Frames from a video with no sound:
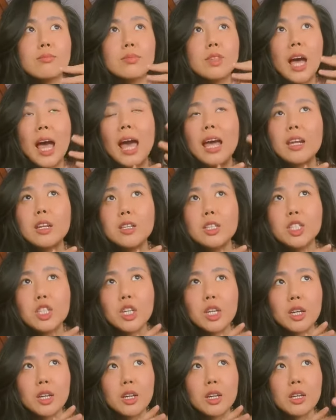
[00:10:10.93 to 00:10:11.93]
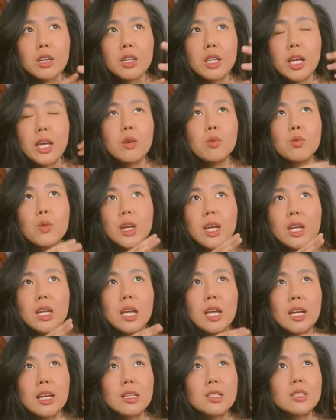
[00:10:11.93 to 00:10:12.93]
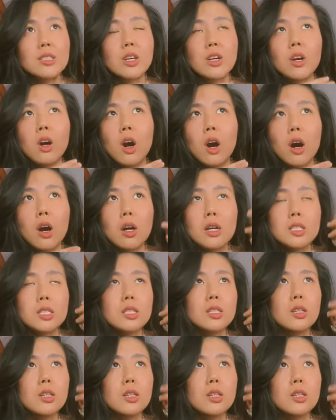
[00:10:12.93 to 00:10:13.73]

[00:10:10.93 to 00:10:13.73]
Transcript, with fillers: the energy, like readings, the cards,